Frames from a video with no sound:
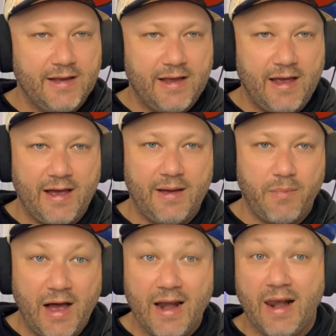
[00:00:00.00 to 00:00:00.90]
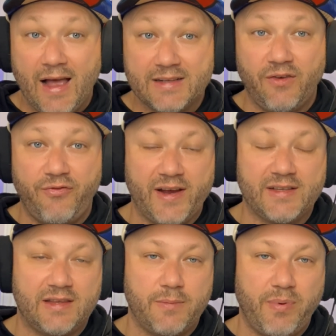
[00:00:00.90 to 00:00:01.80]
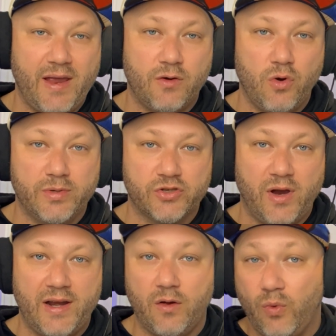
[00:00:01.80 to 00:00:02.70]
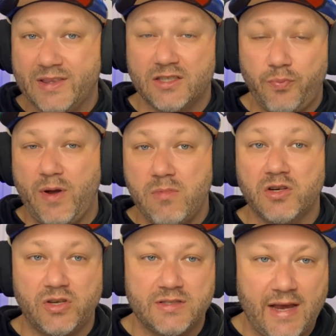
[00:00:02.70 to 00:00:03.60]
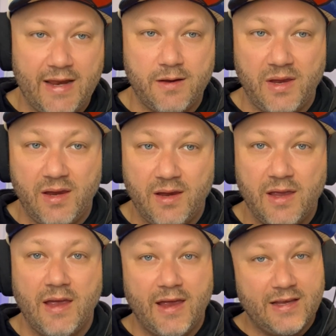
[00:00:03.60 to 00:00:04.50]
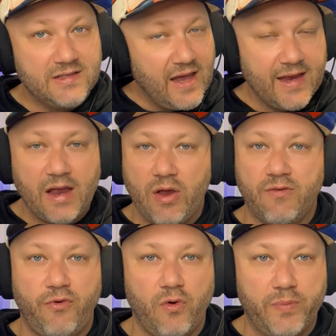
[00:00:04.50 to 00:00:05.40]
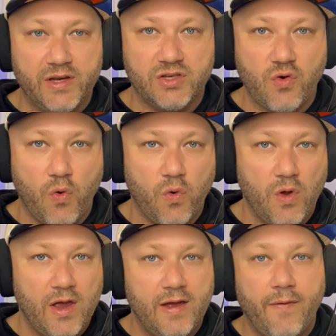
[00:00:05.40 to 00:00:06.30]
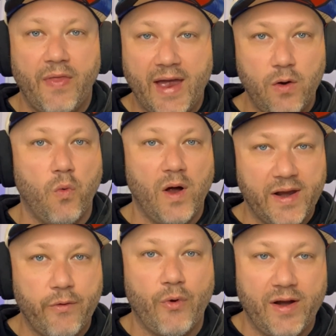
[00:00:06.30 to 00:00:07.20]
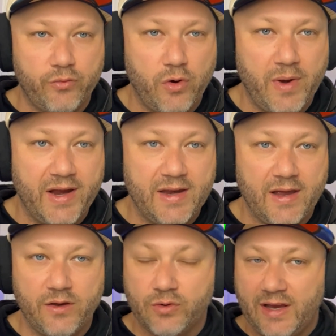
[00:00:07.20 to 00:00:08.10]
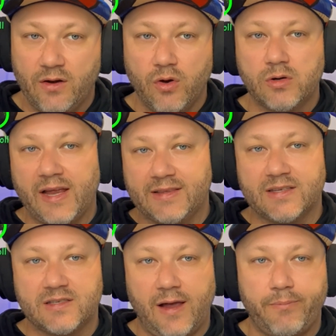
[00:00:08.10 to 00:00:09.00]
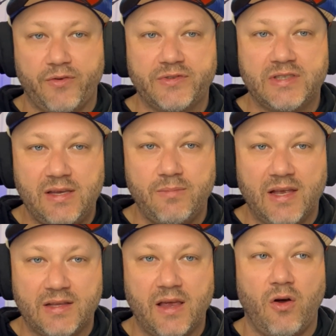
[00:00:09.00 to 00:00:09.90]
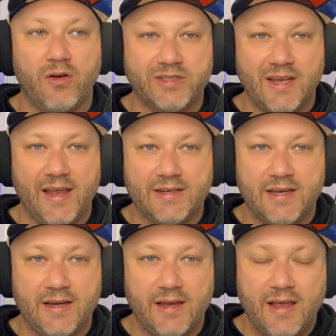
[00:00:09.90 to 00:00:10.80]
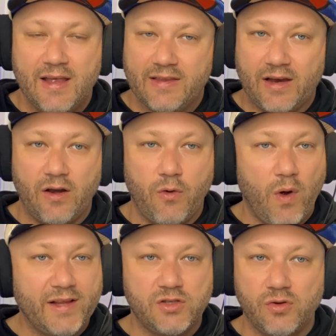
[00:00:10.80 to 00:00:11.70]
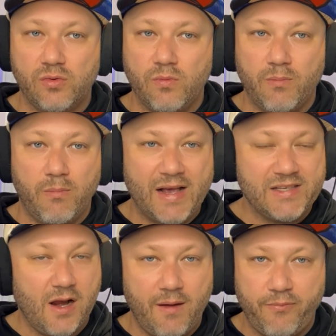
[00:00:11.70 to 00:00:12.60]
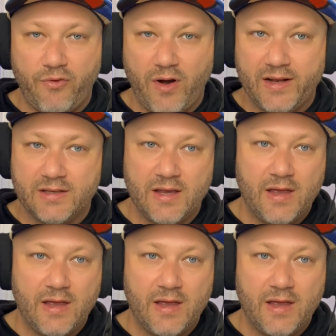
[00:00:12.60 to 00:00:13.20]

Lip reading: I like the fact that they're playing Kobus Reinach. What the Springboks are telling me is they're going for a big score. They want to run Romania. You can look at this type of team that they are selecting. They're going to want to muscle up front,